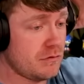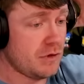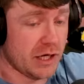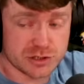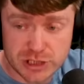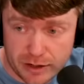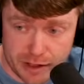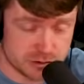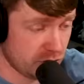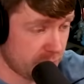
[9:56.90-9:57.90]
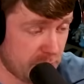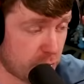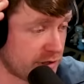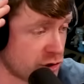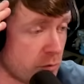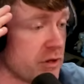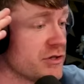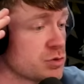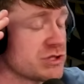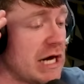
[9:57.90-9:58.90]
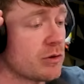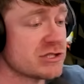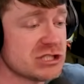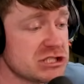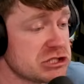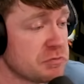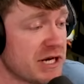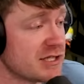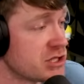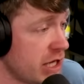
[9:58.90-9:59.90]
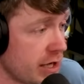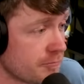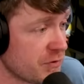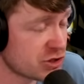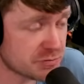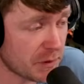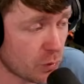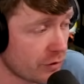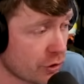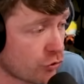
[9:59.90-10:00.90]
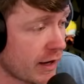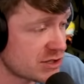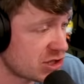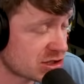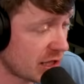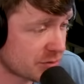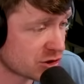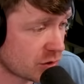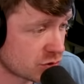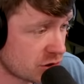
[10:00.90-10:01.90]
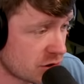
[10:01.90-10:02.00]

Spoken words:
Hey, shout out to the people that told me this was out, because this has been insane. This has been one of the craziest episodes.